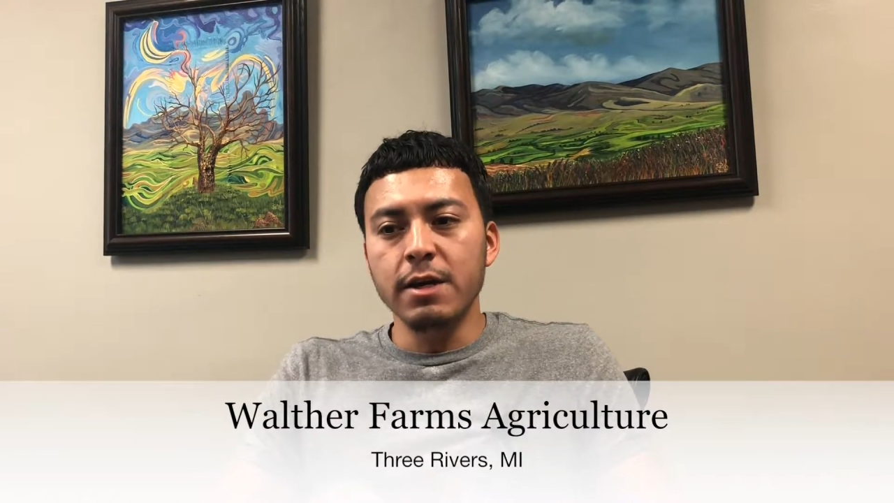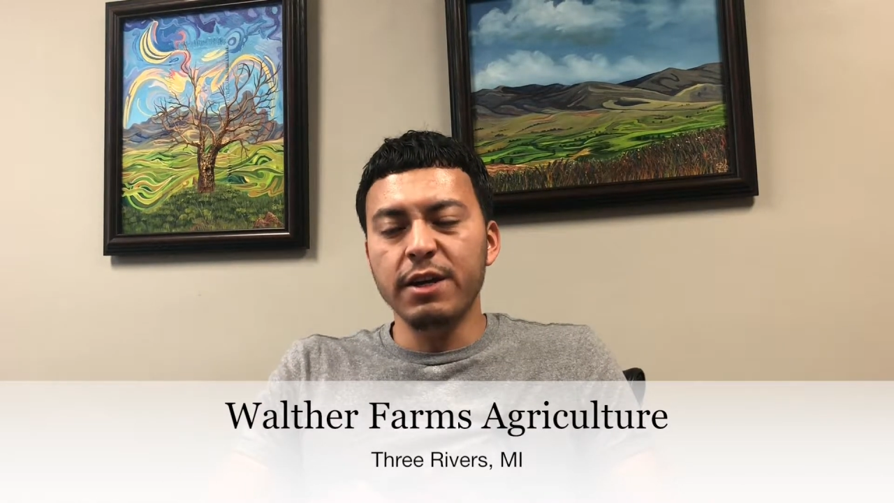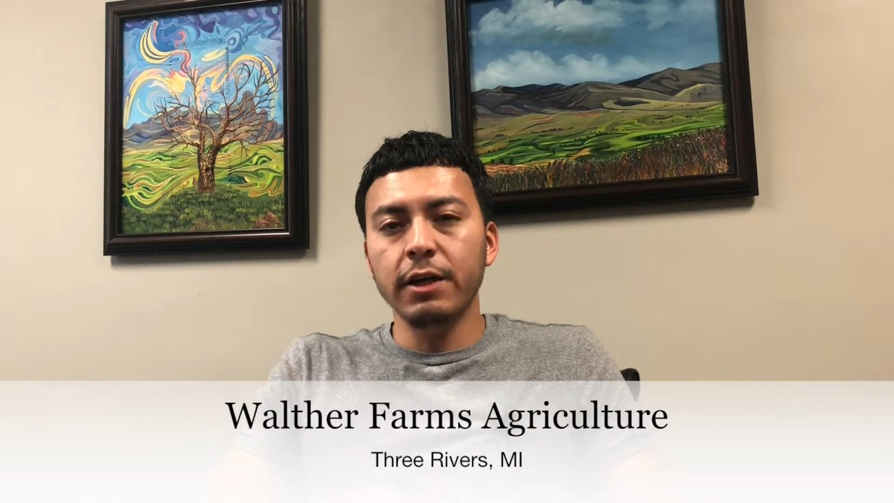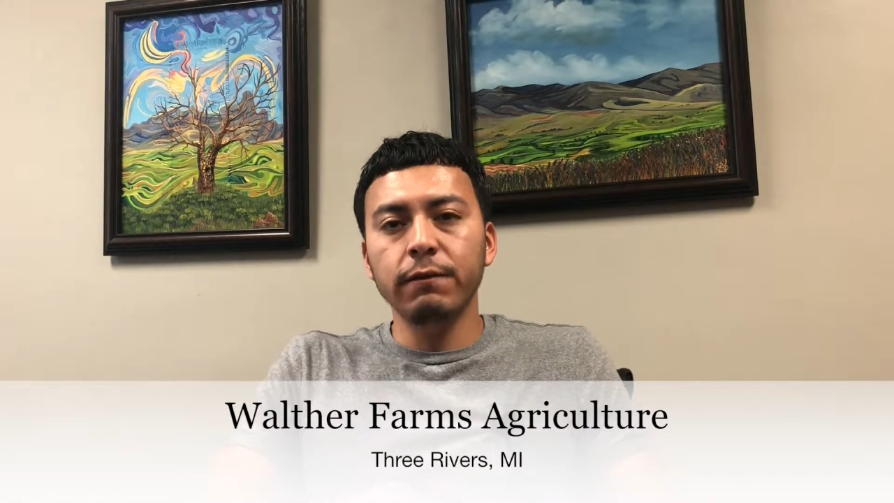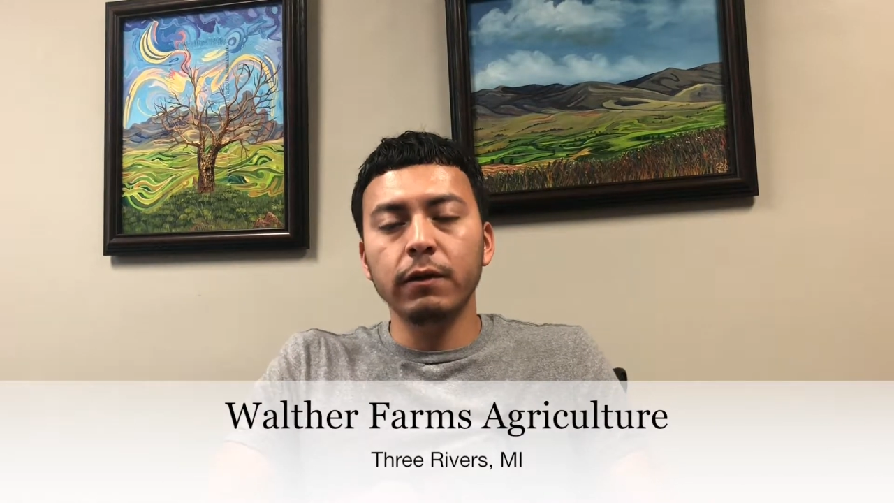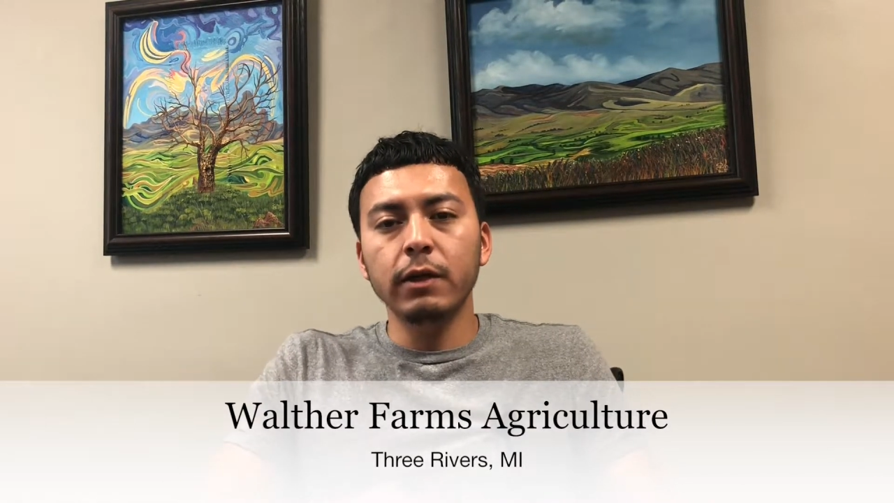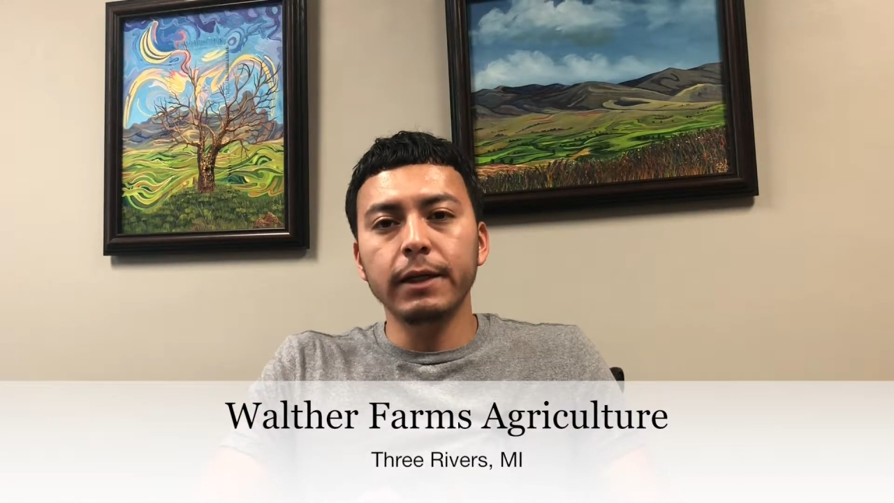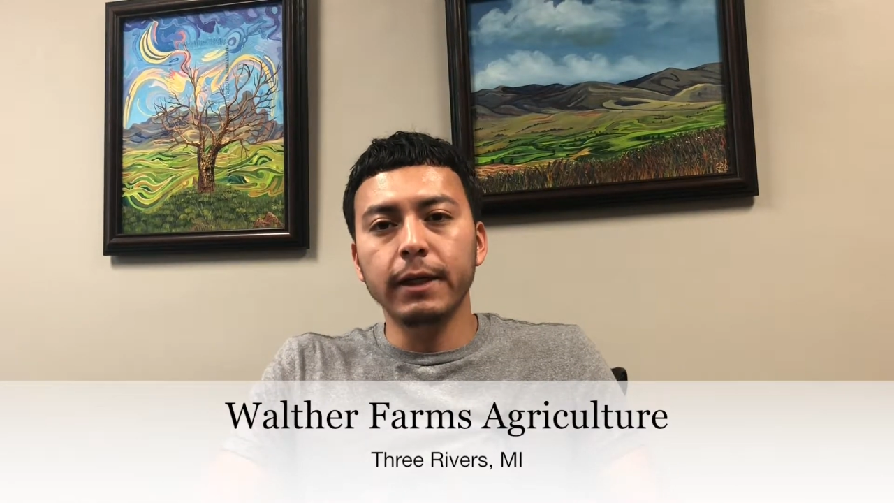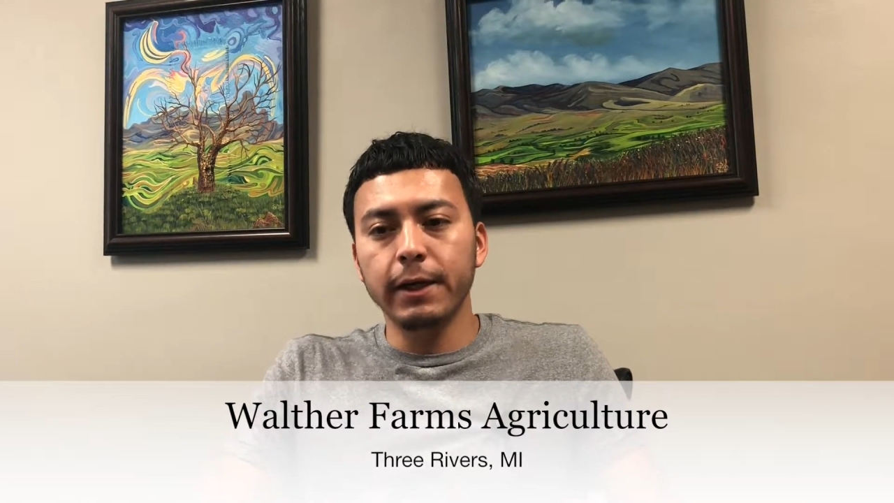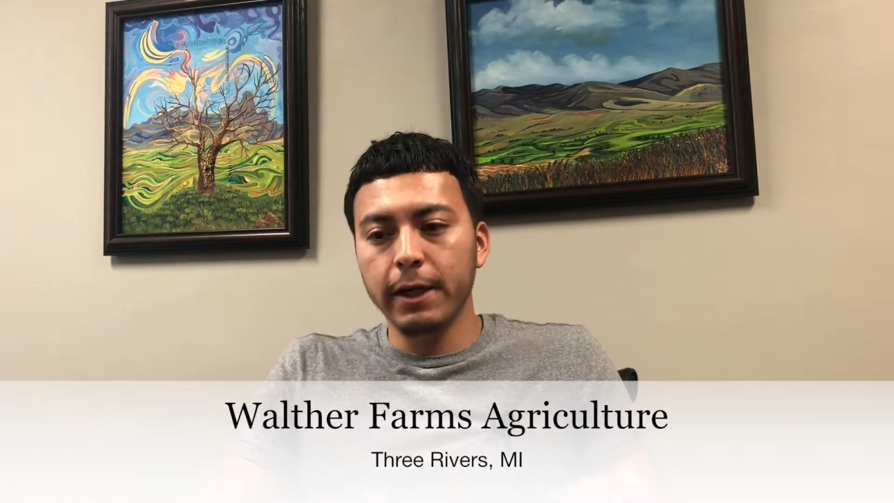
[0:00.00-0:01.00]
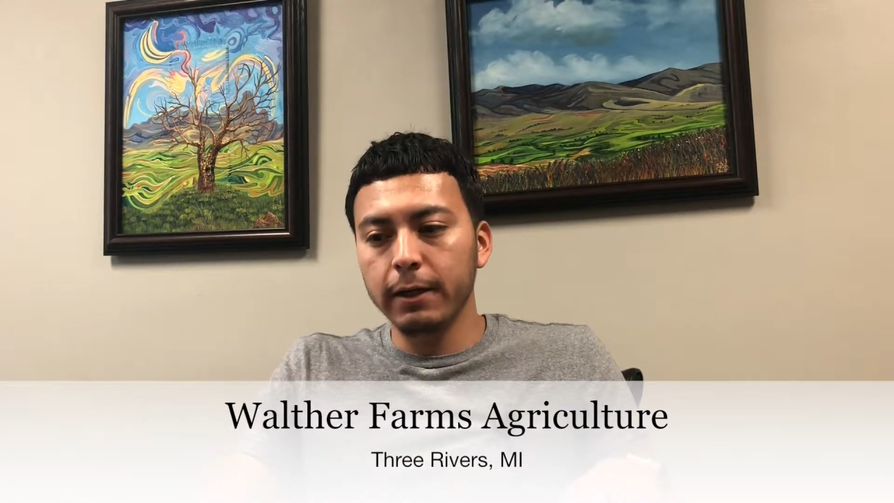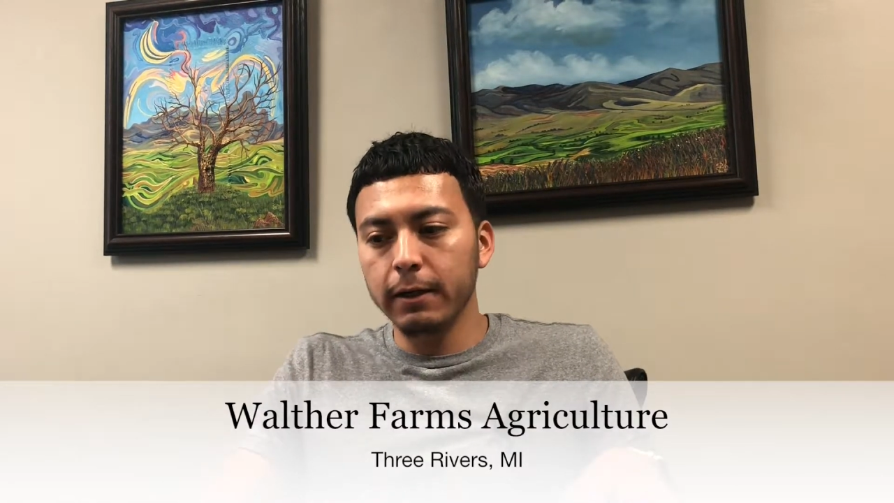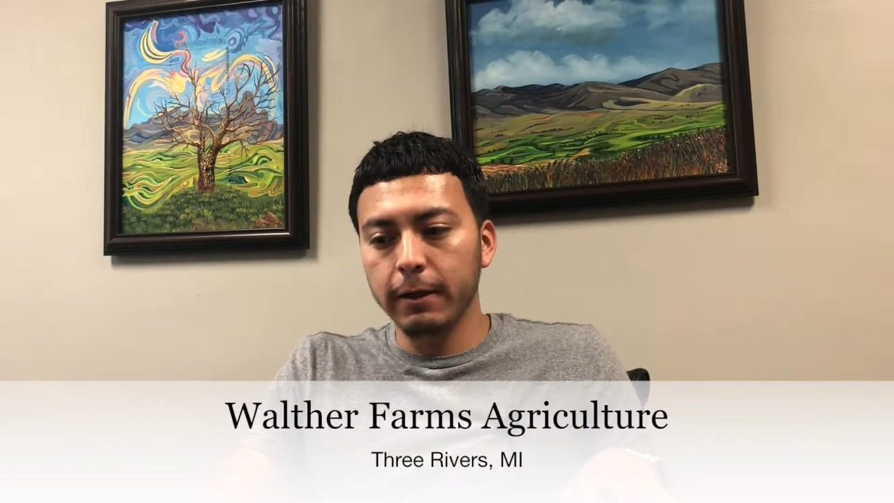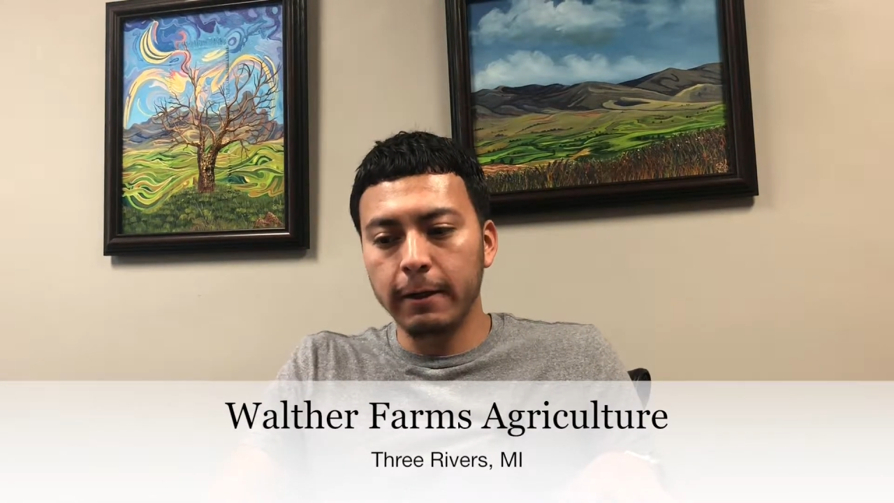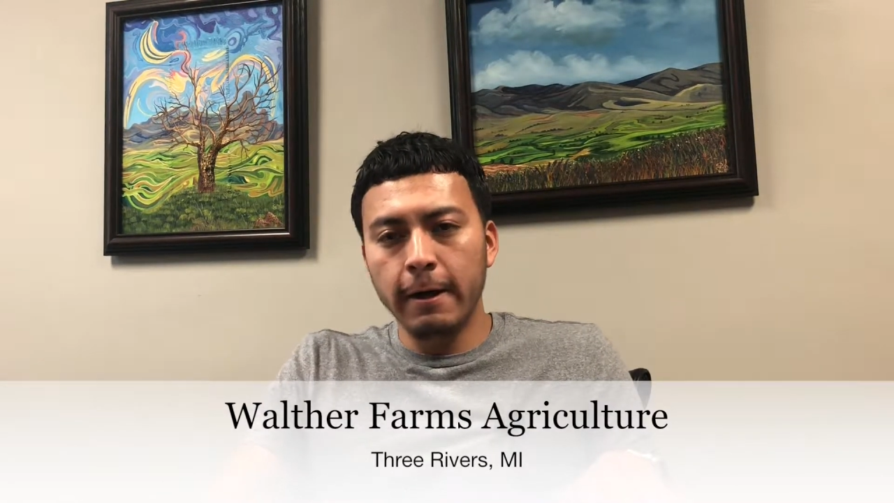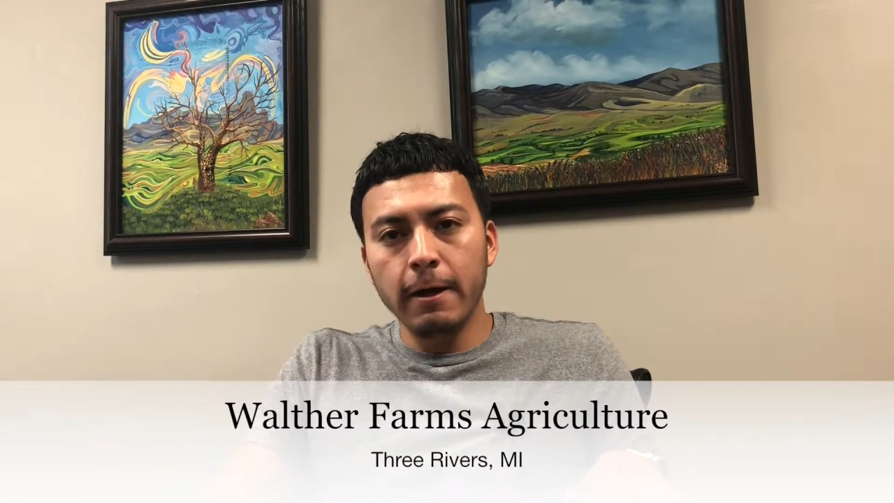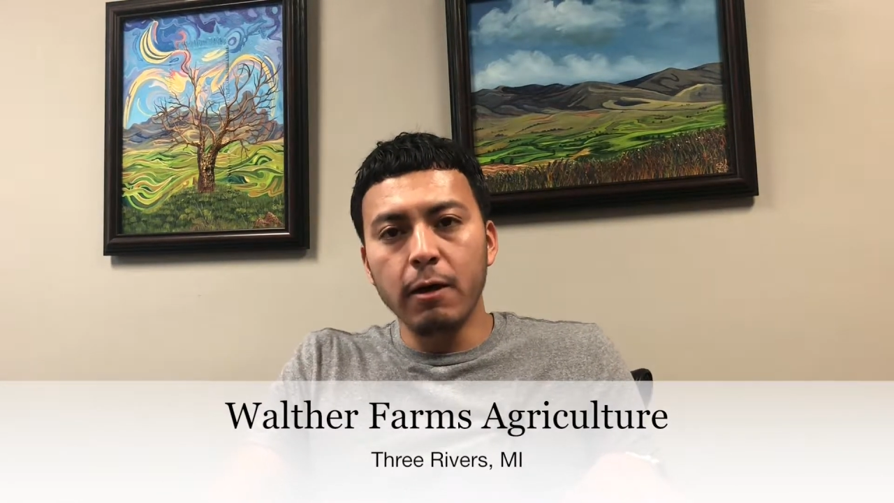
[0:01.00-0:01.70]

And I felt like I had like